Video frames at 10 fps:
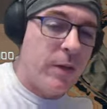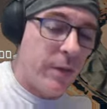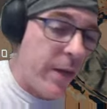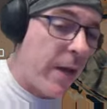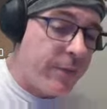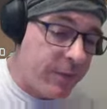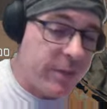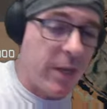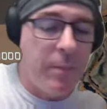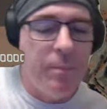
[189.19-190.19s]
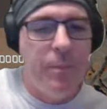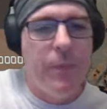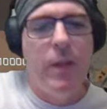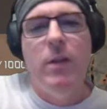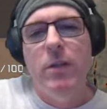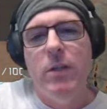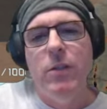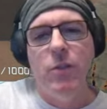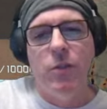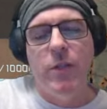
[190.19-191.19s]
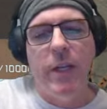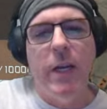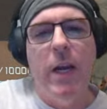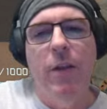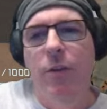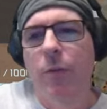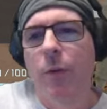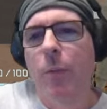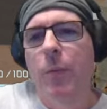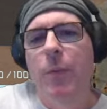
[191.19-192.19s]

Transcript: not the same. So take it out of the group.